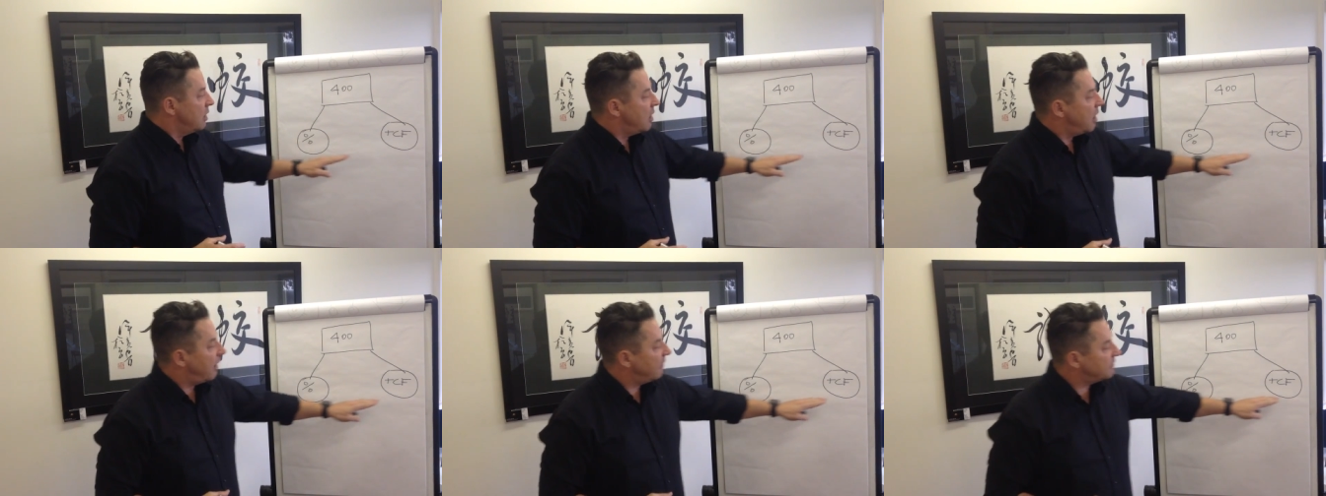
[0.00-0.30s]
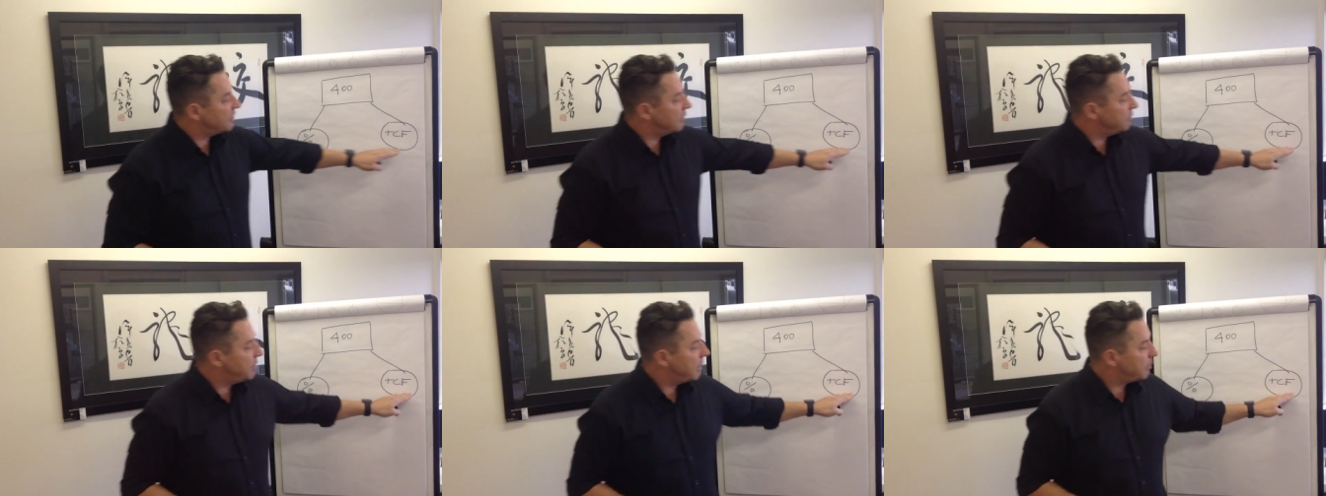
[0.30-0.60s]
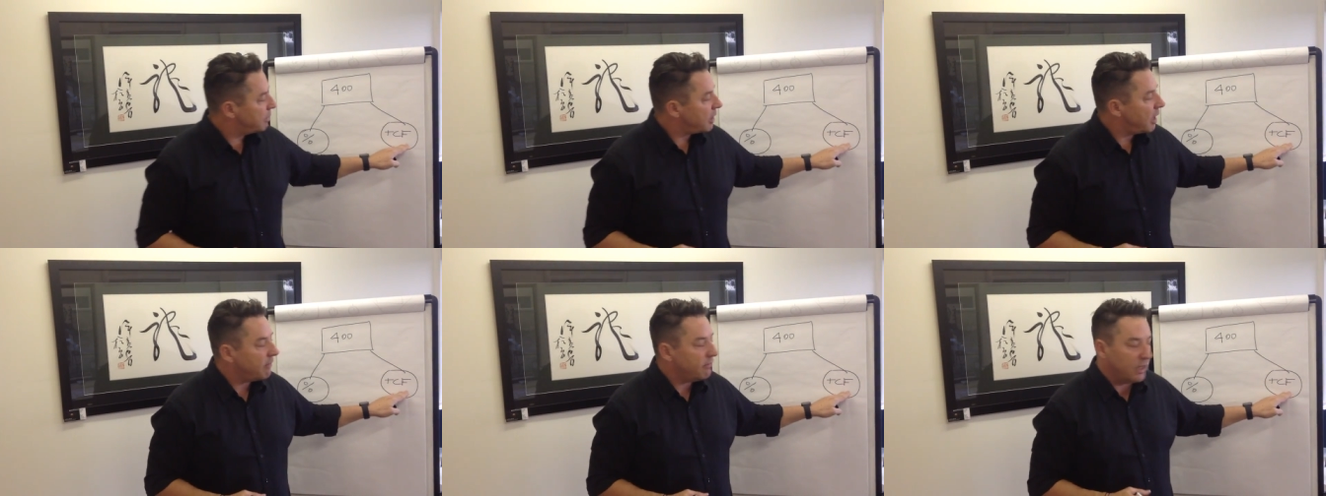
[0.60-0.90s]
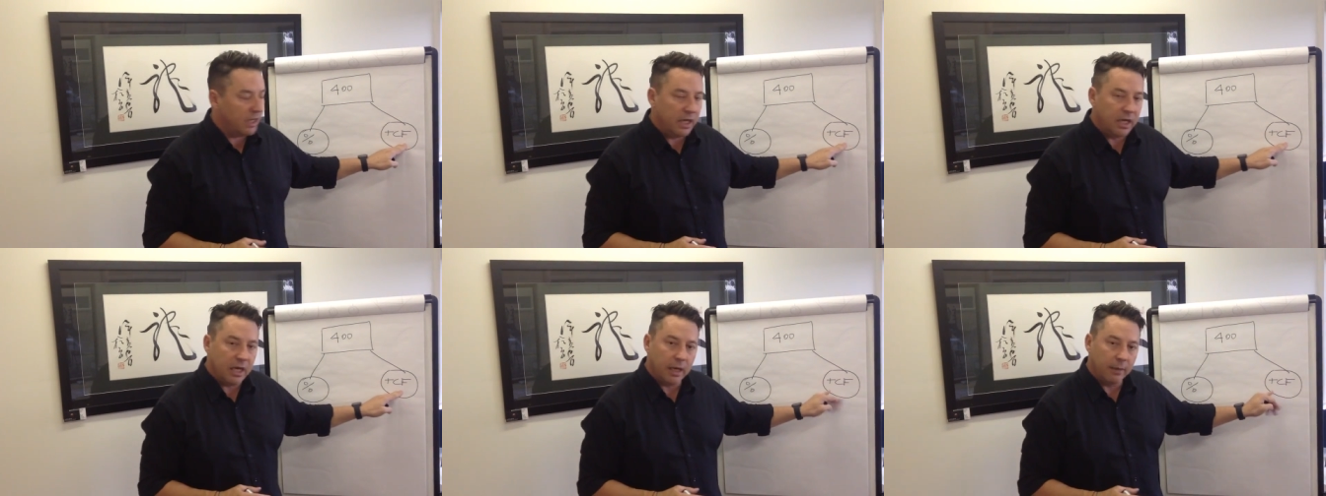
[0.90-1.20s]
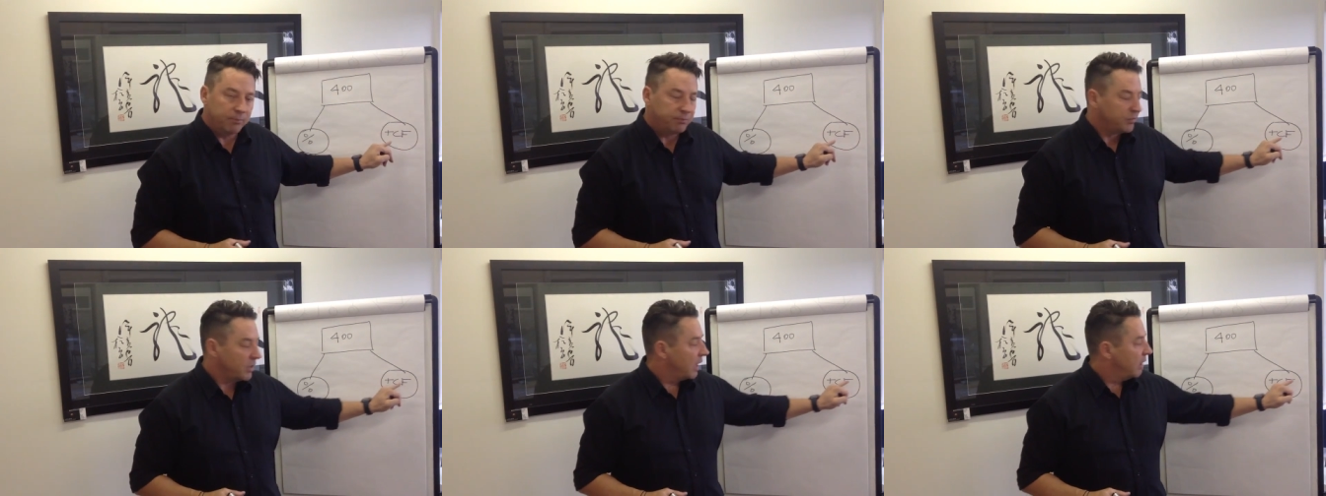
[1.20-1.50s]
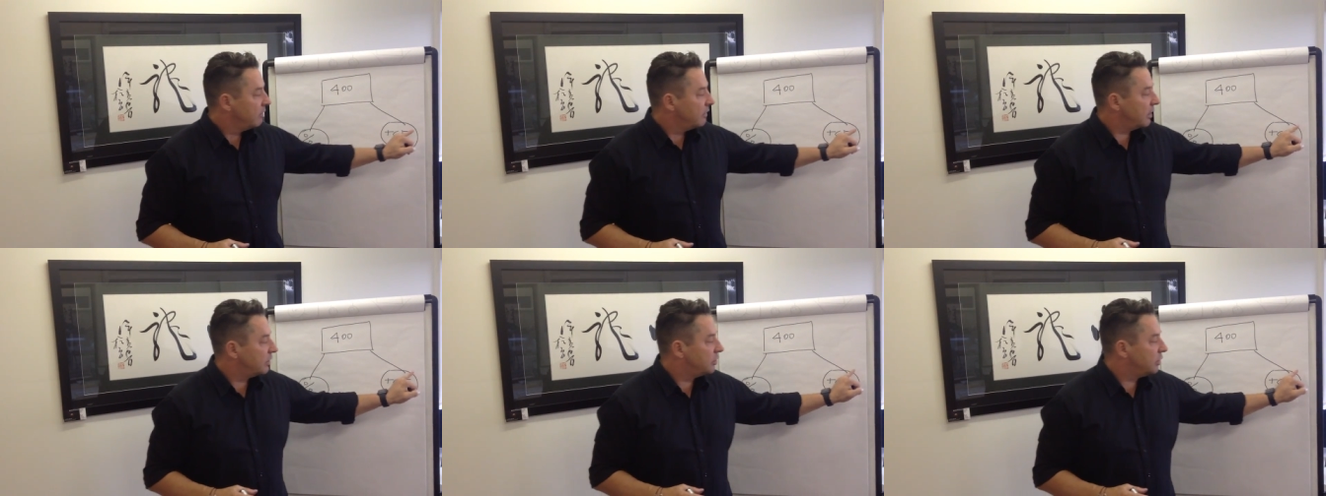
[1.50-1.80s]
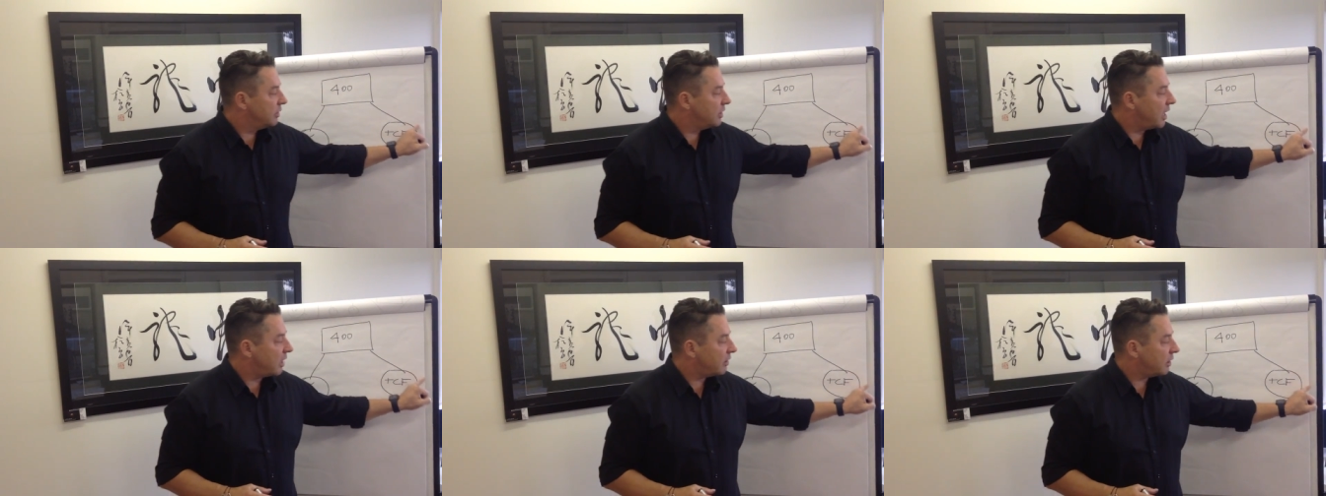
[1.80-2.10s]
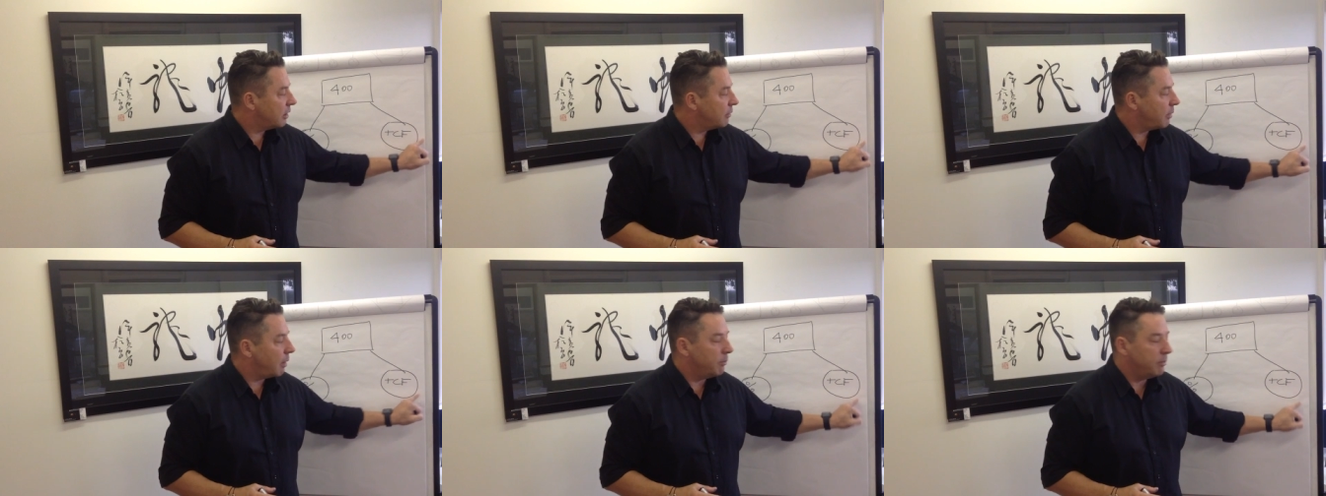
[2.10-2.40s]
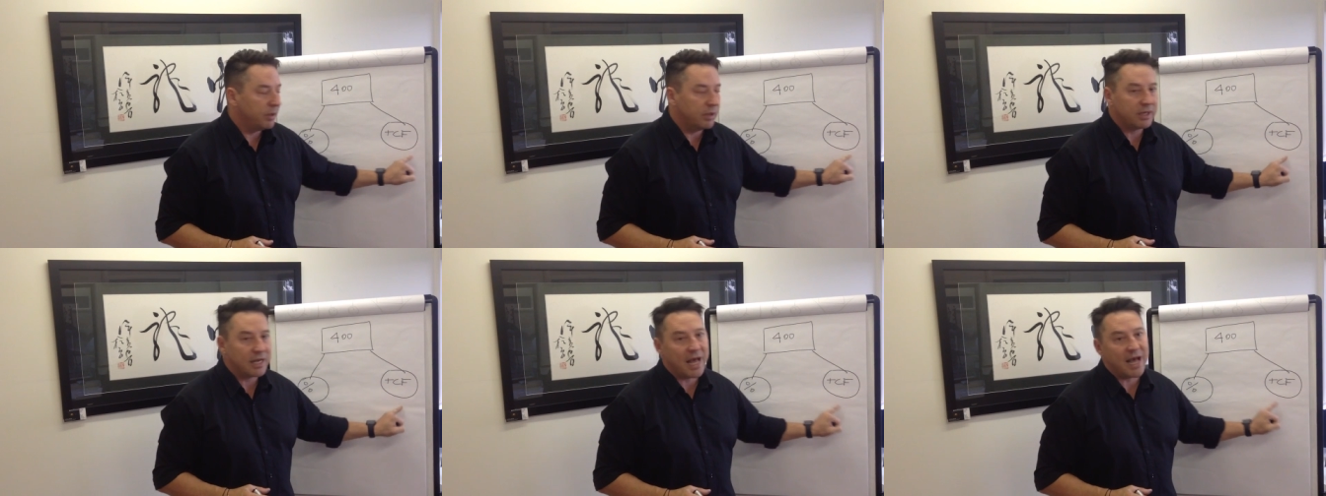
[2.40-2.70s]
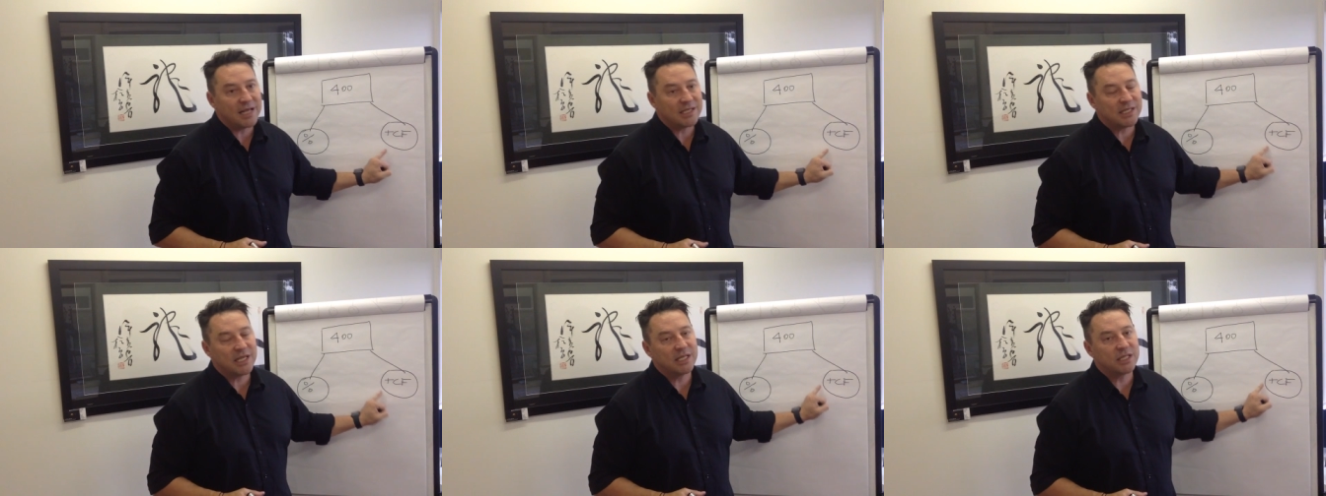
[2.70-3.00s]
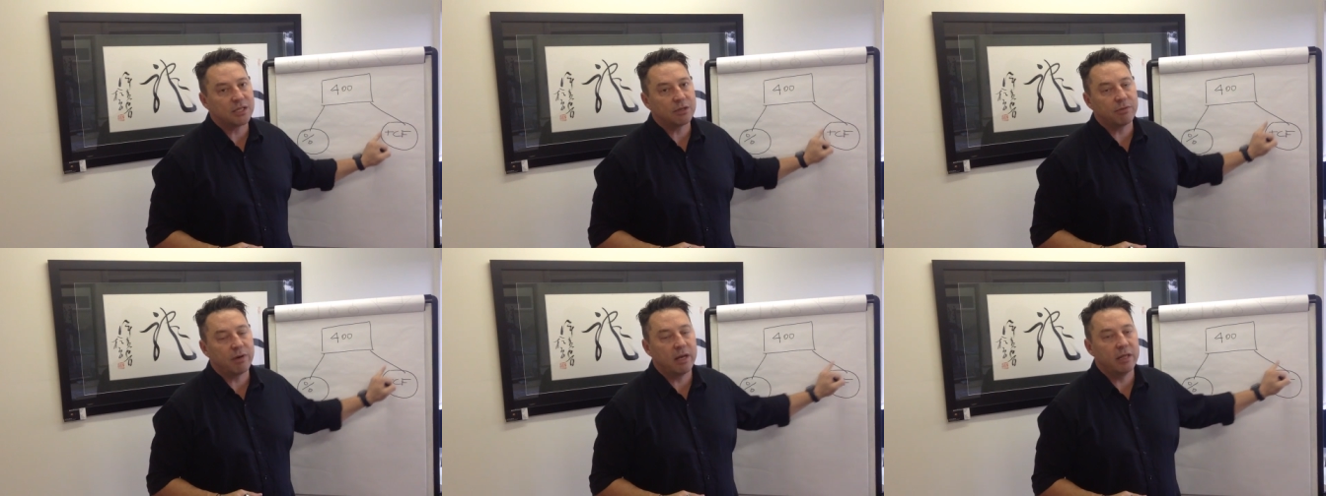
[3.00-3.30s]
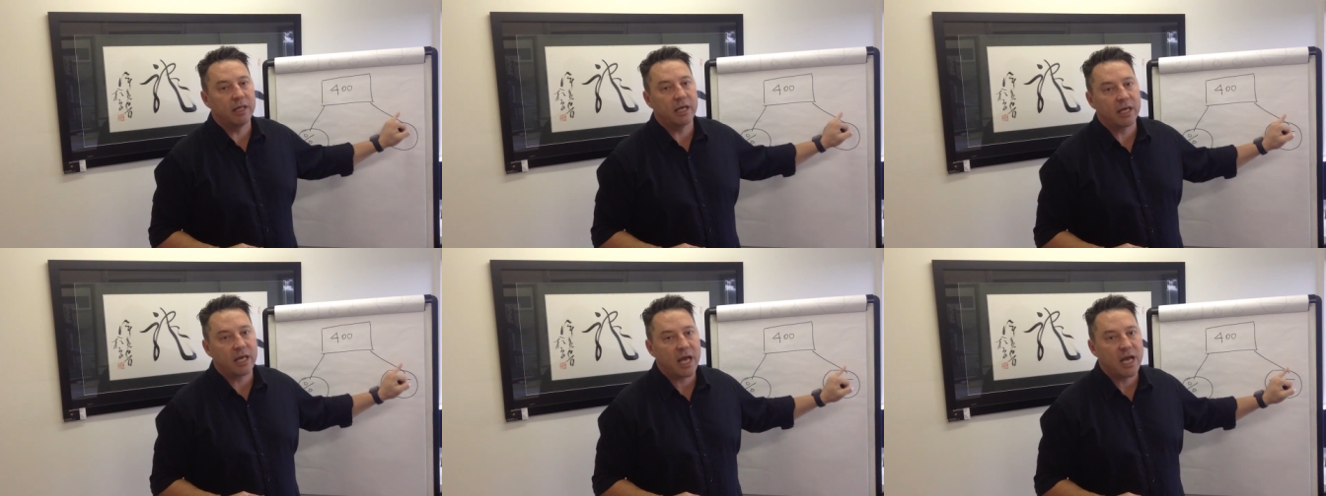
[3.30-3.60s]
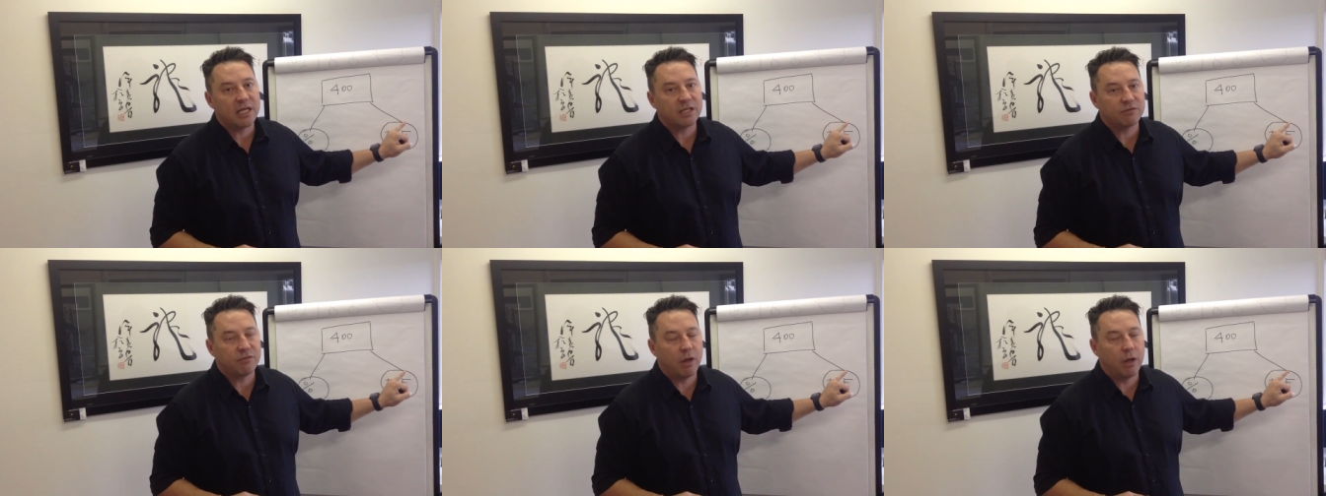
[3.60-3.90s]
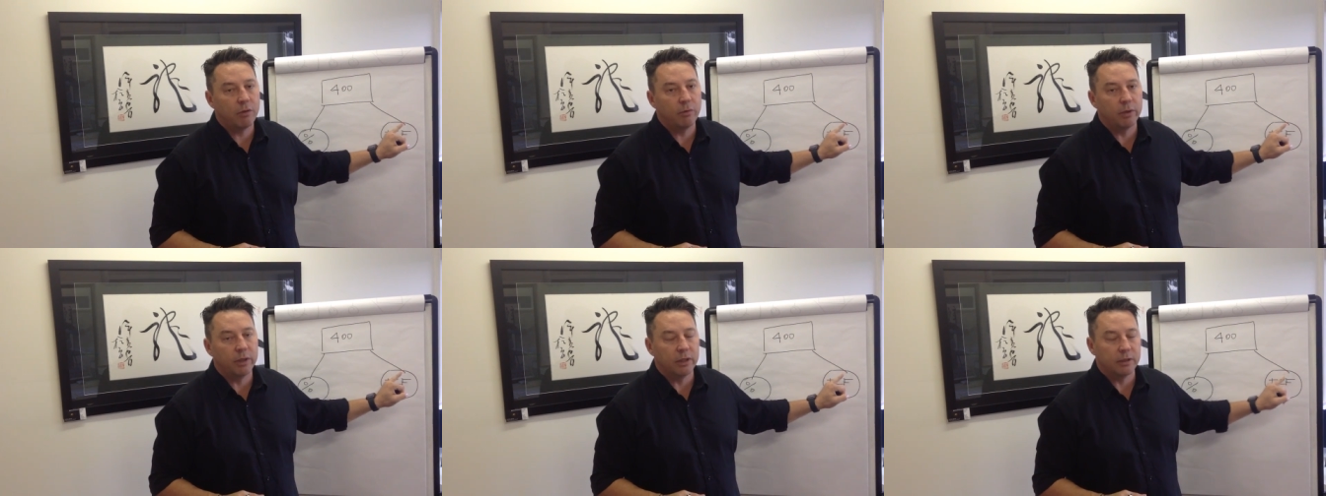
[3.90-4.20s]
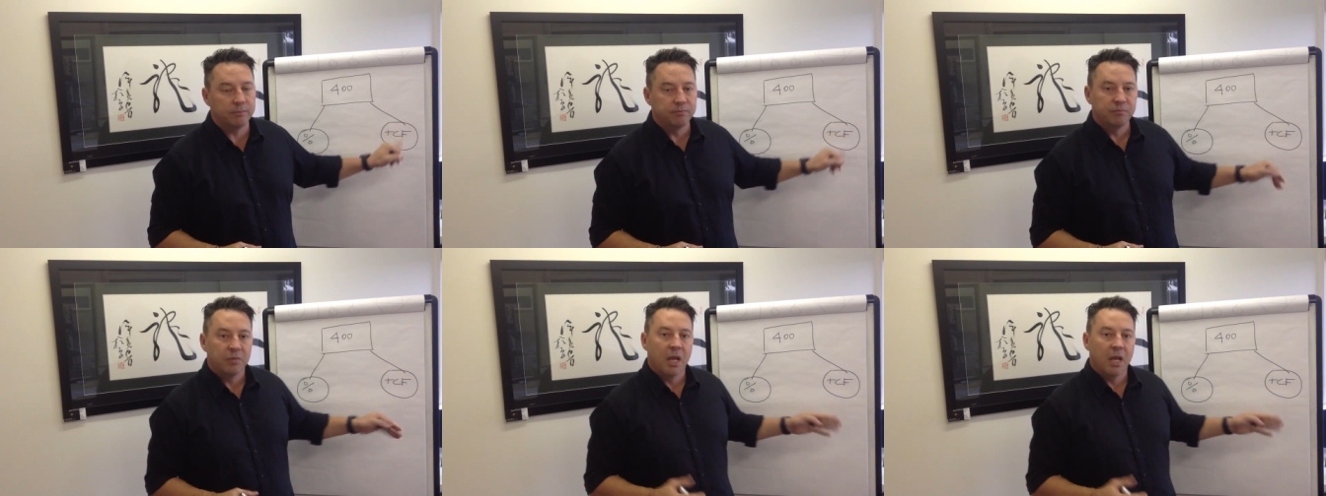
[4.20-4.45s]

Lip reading: I've seen people over here that do nothing but build assets around their cash flow wheel.